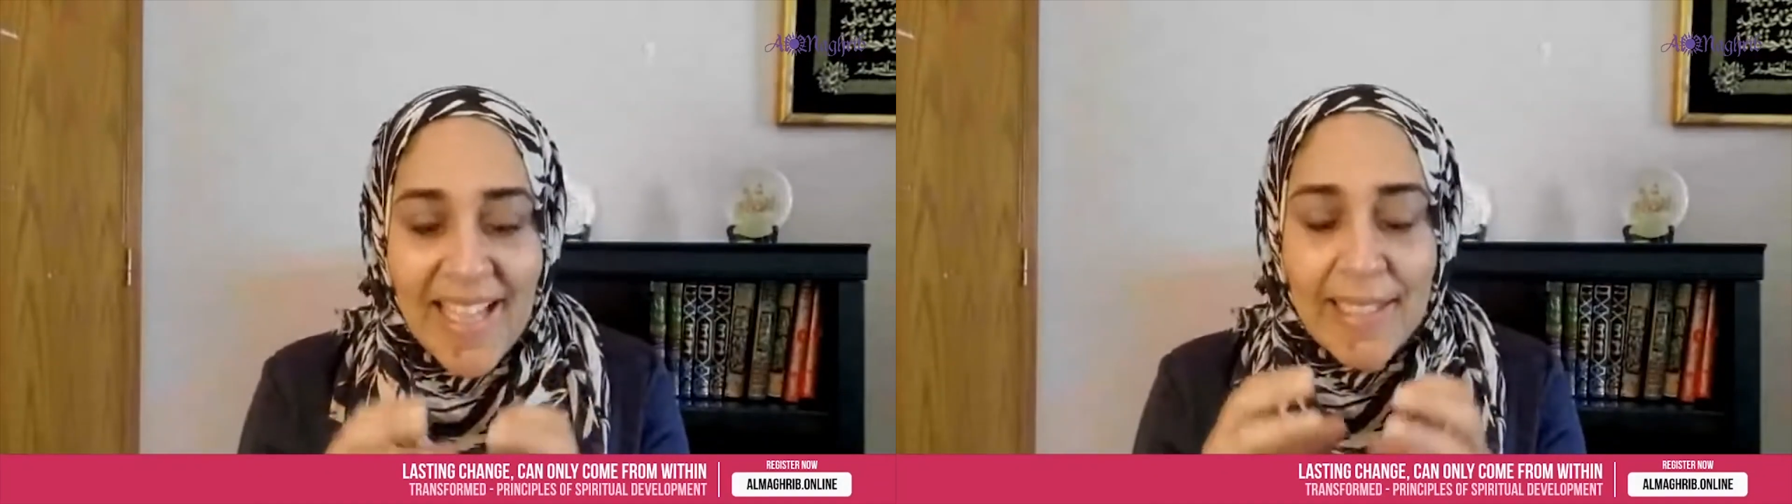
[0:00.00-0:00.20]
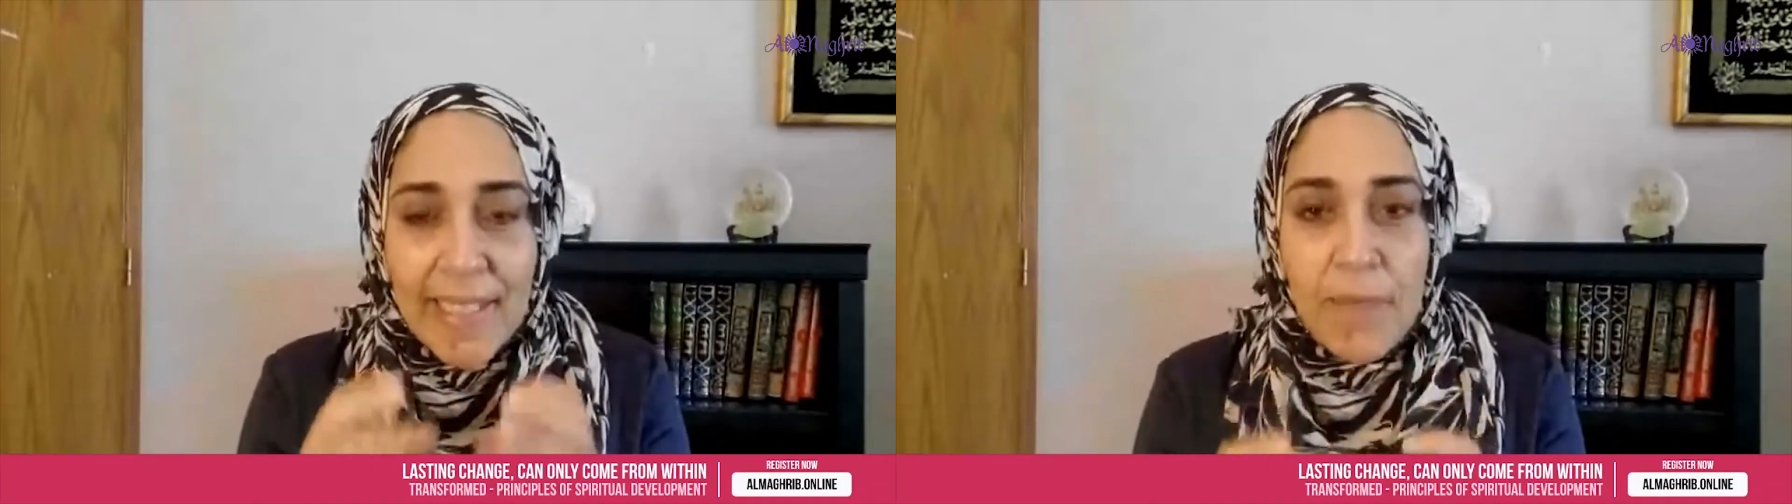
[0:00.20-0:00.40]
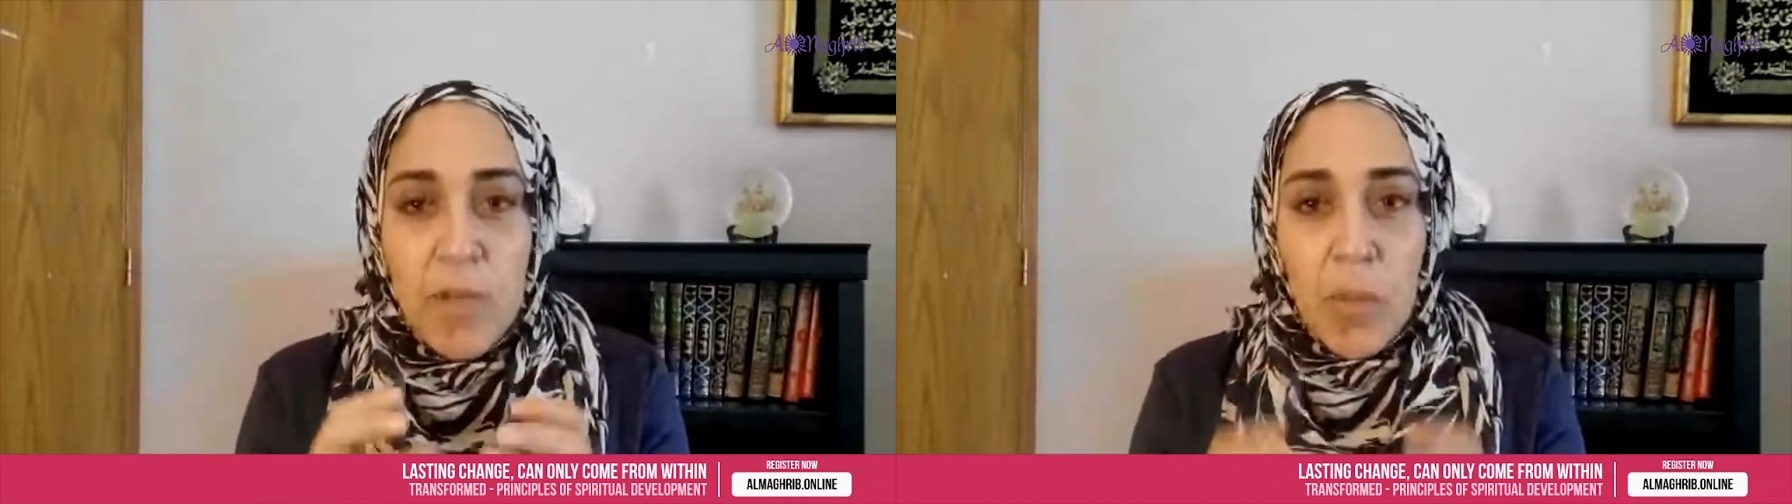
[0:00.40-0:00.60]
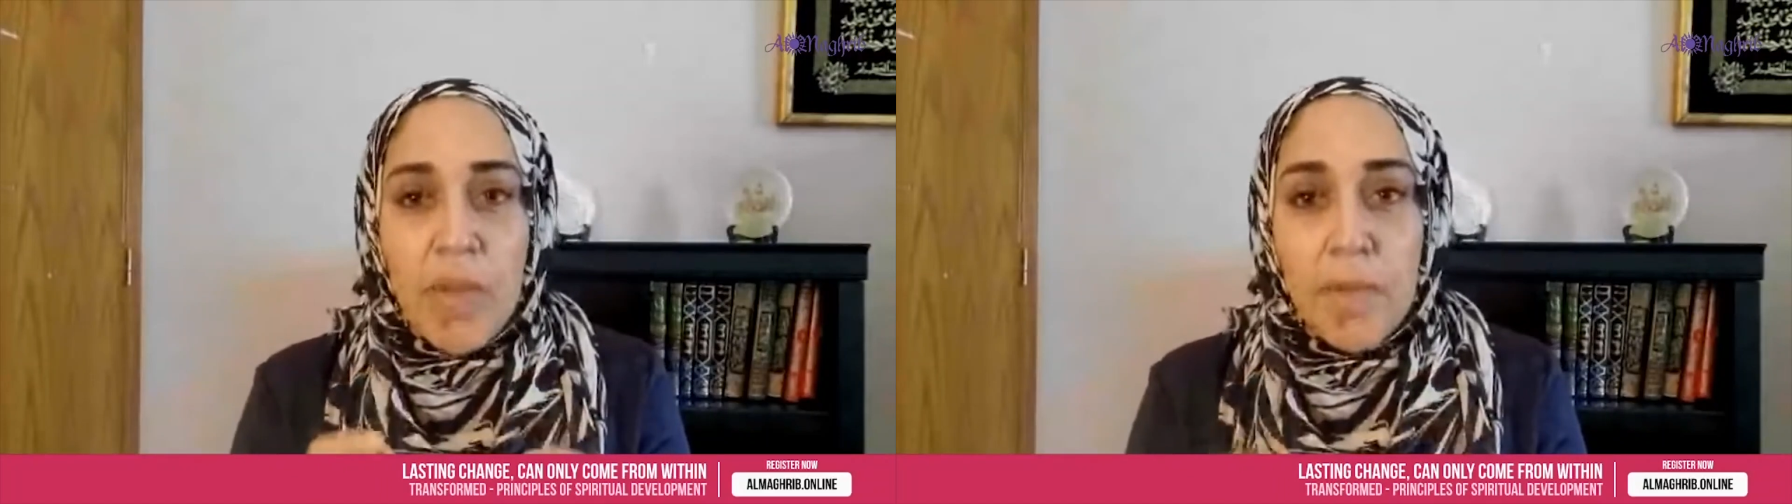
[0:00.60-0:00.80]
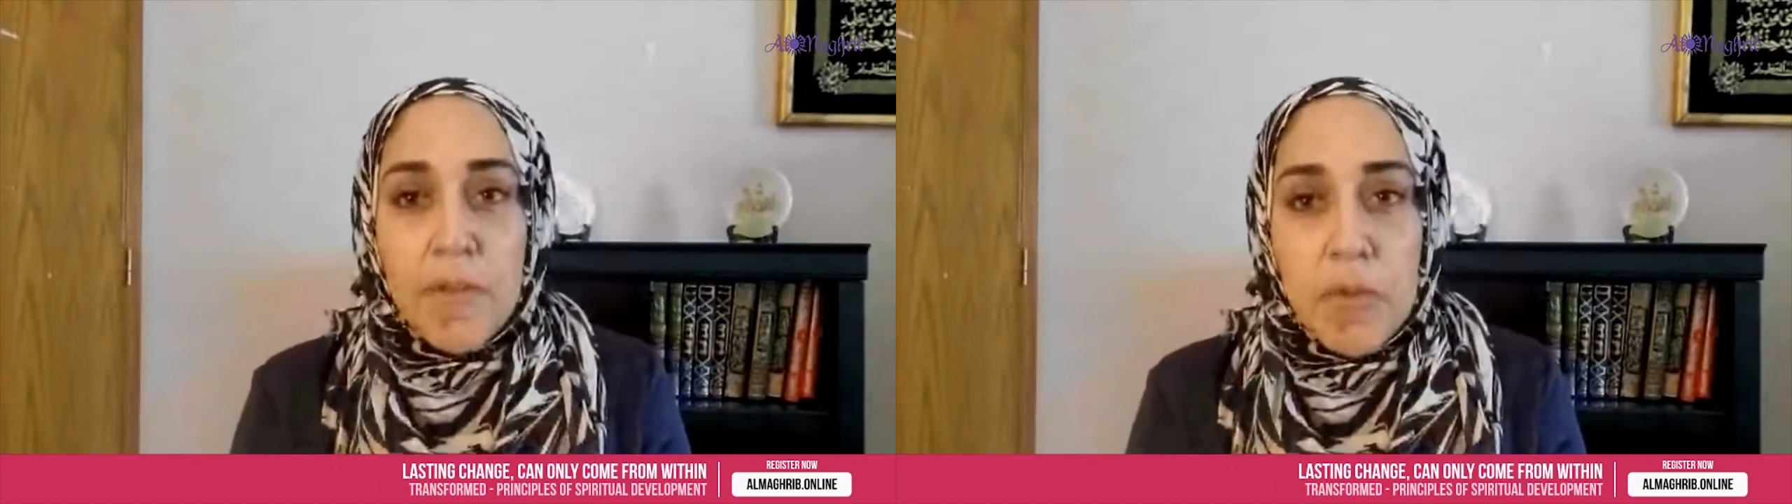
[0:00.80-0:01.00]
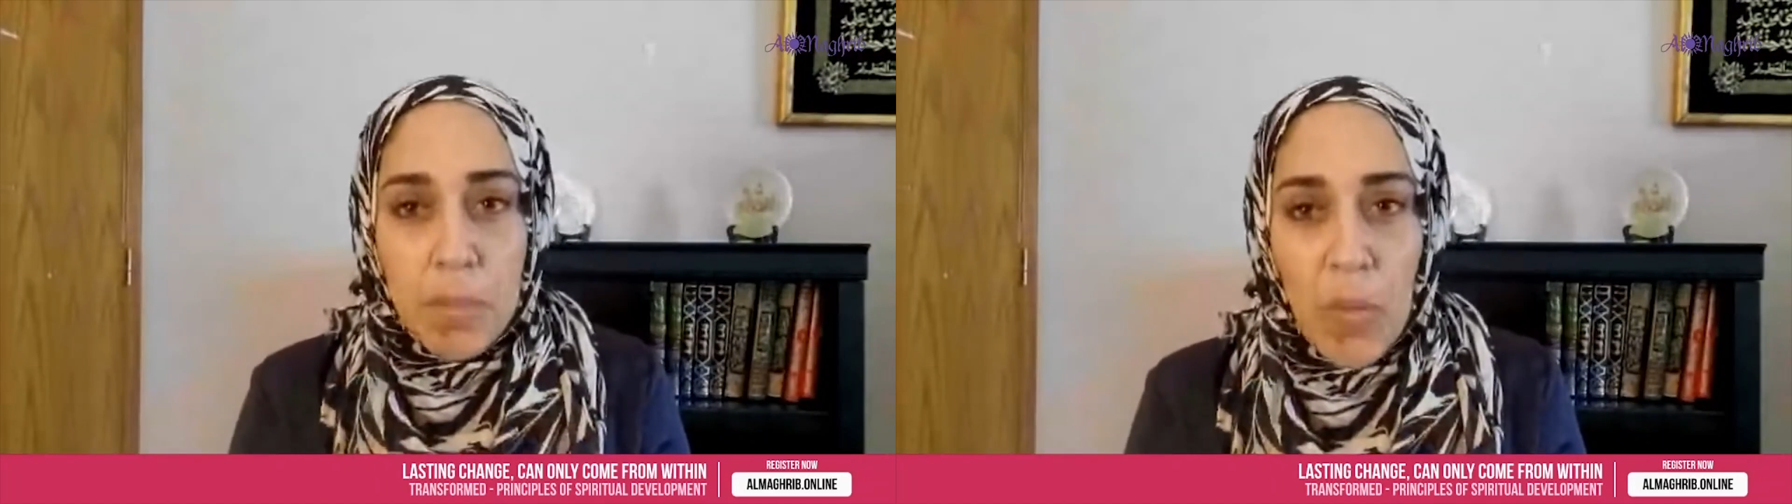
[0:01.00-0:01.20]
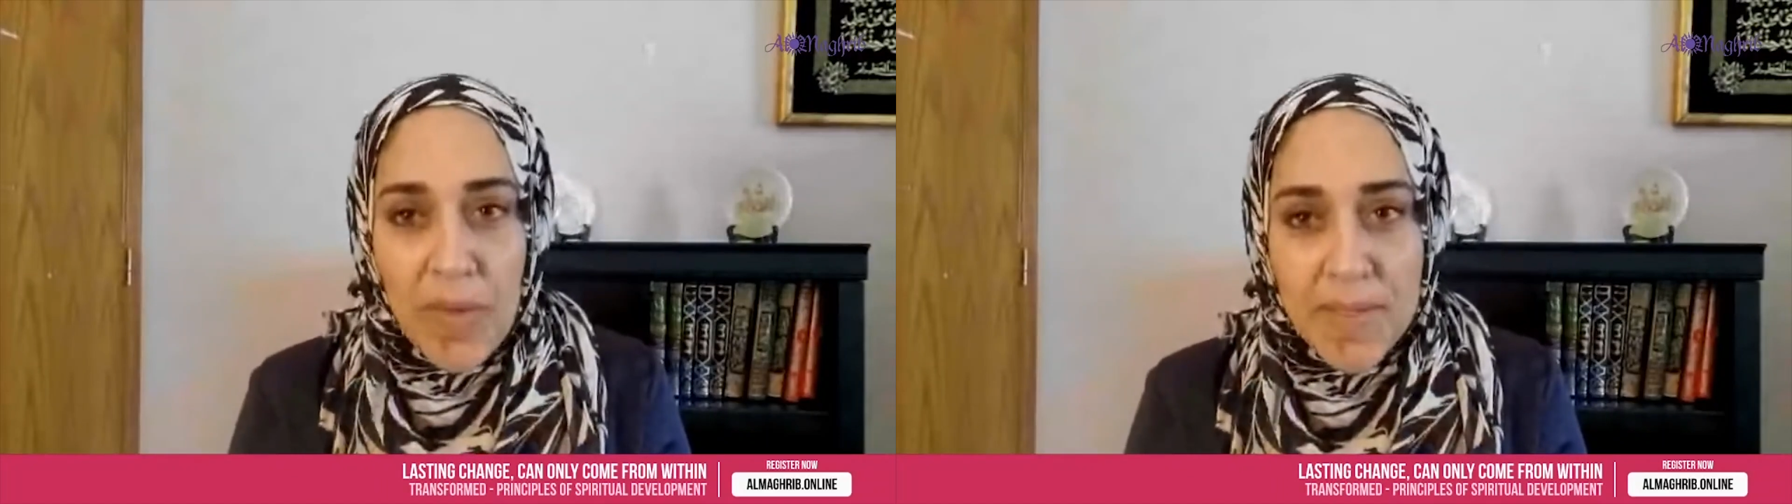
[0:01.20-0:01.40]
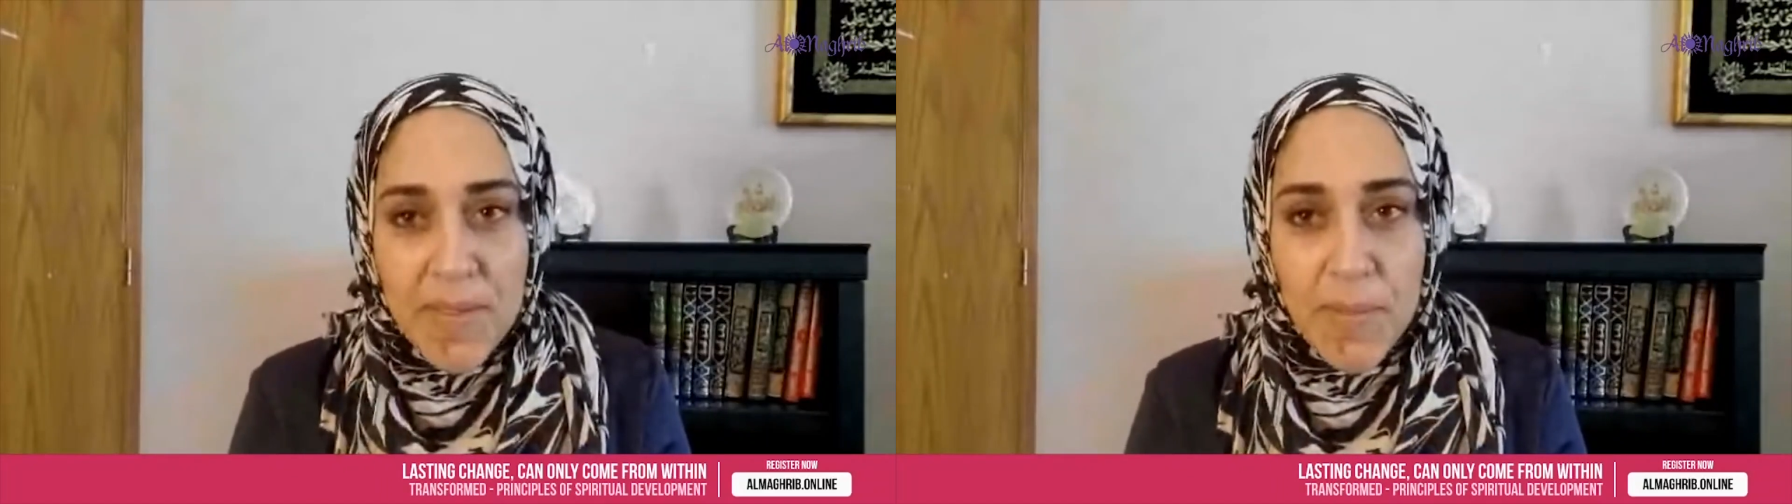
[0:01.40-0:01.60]
leave you with a few
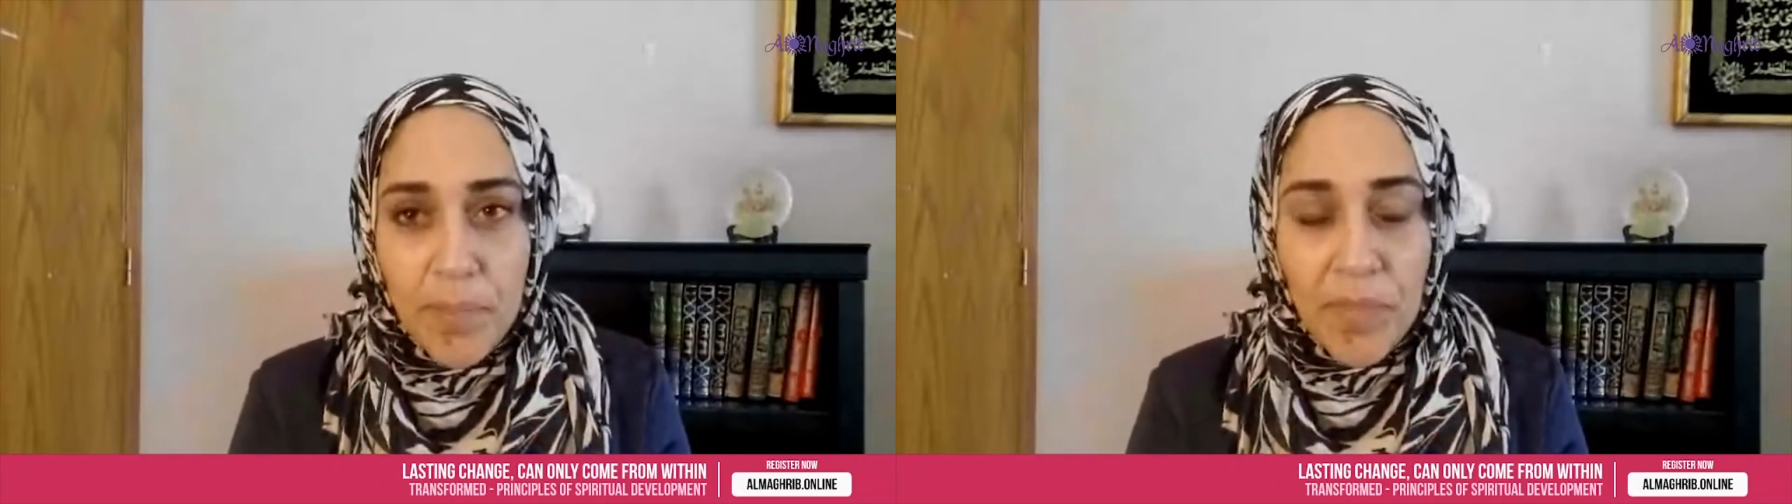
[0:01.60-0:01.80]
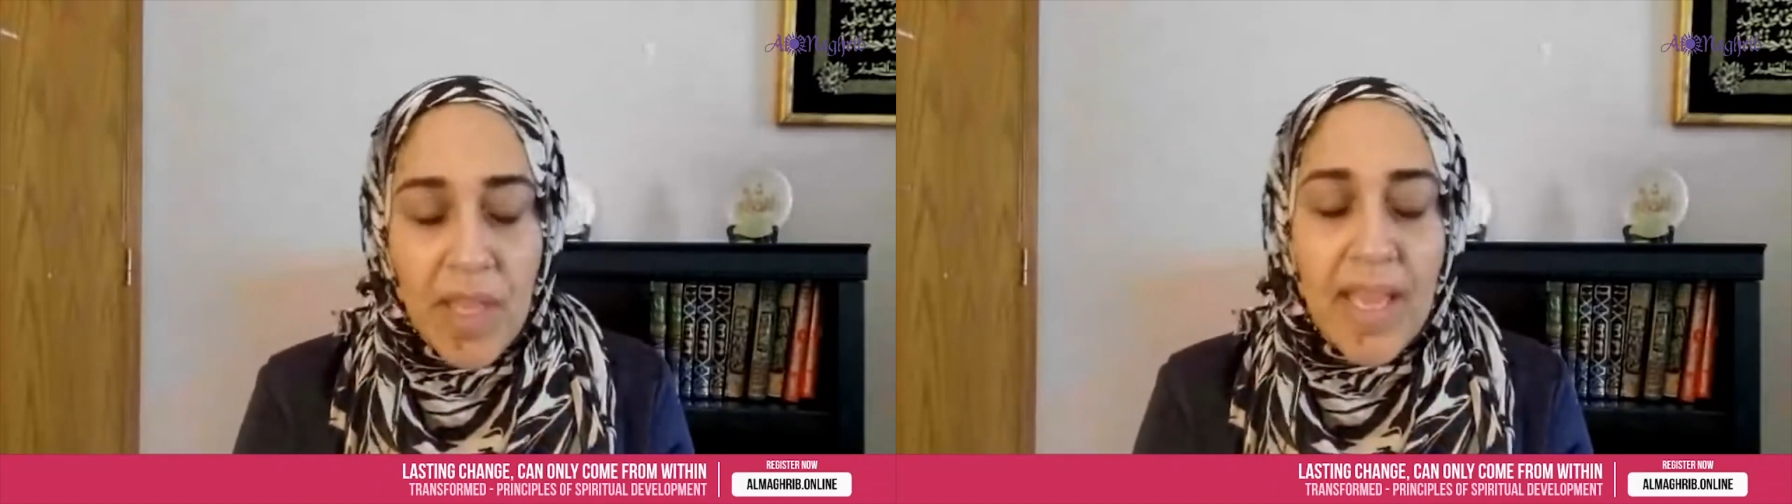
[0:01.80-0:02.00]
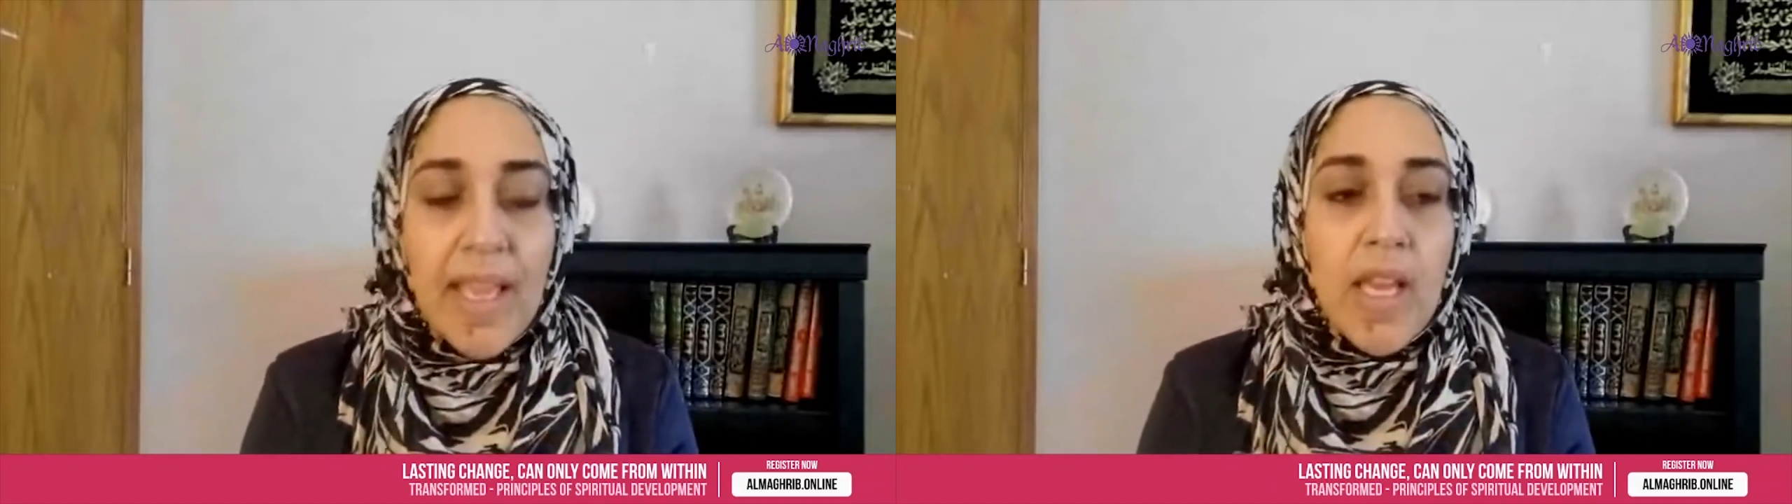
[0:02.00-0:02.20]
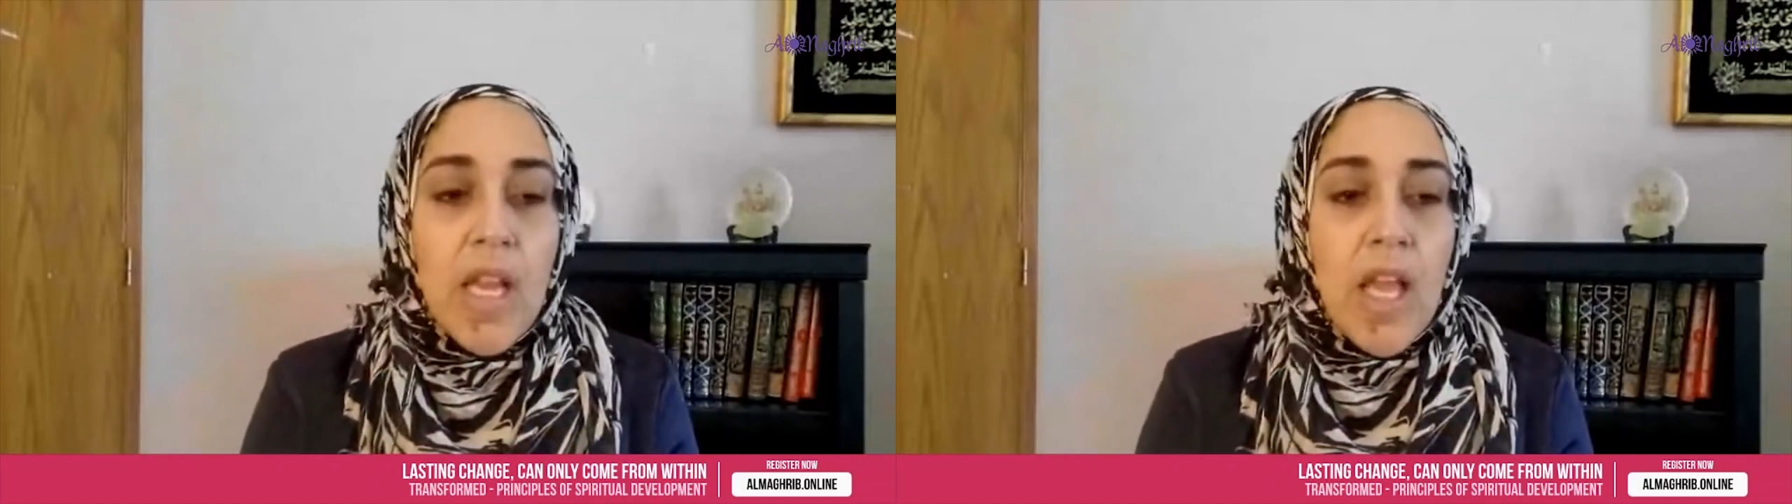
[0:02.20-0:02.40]
points, okay?